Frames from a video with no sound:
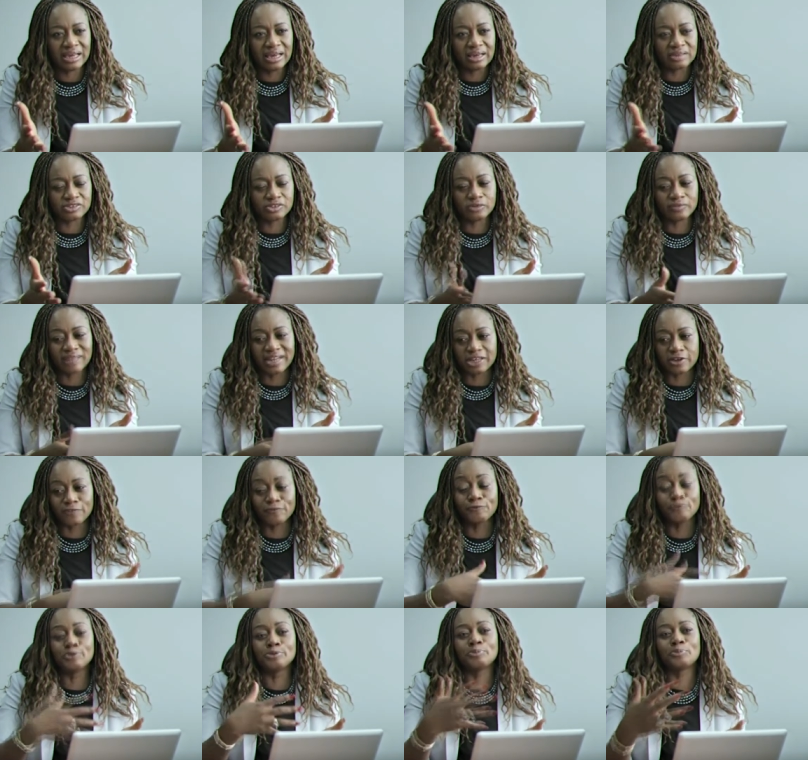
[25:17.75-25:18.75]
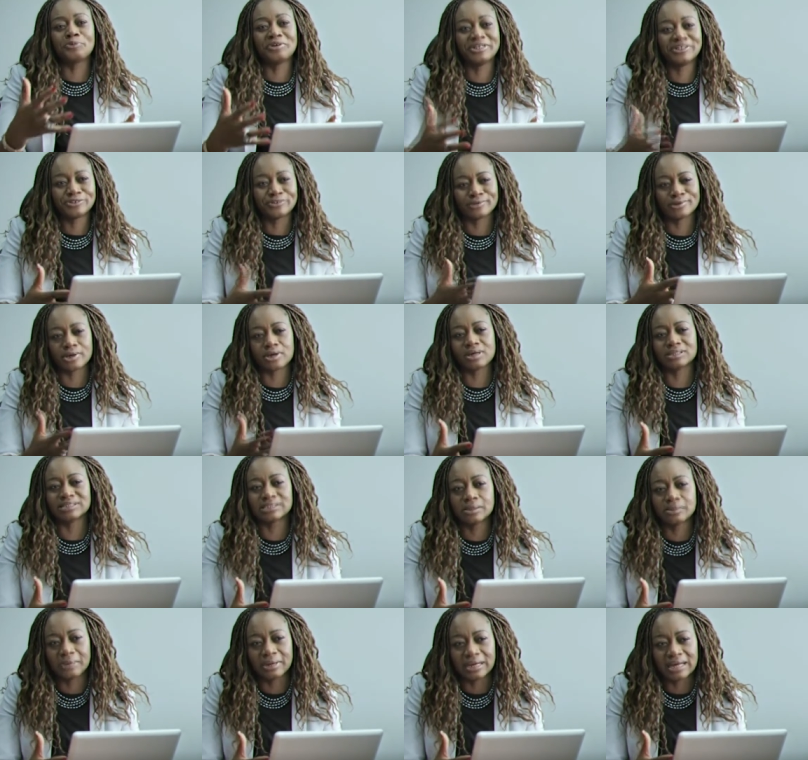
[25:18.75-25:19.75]
sort of like a footprint of the
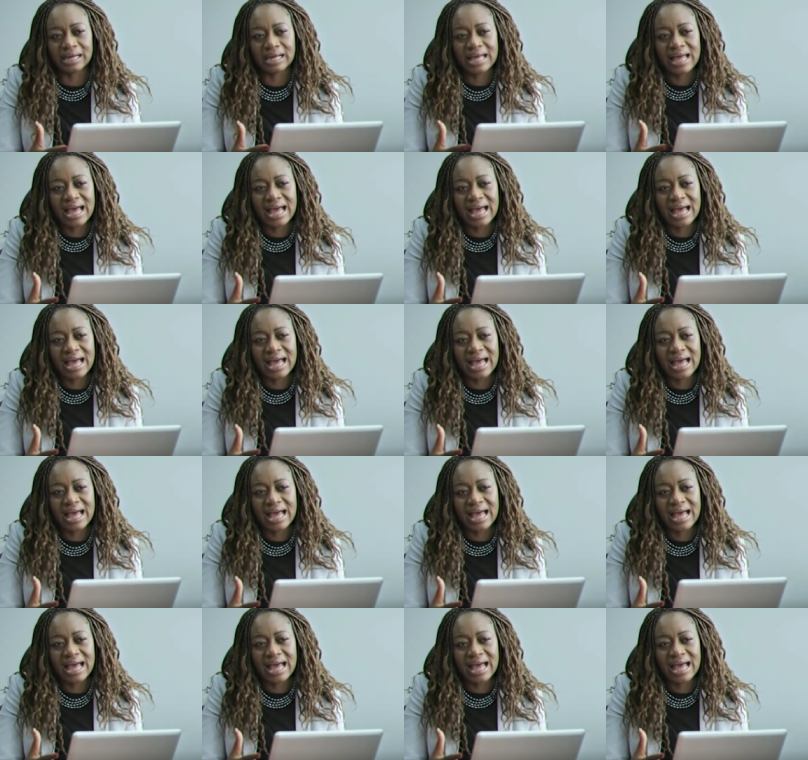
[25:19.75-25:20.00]
customer,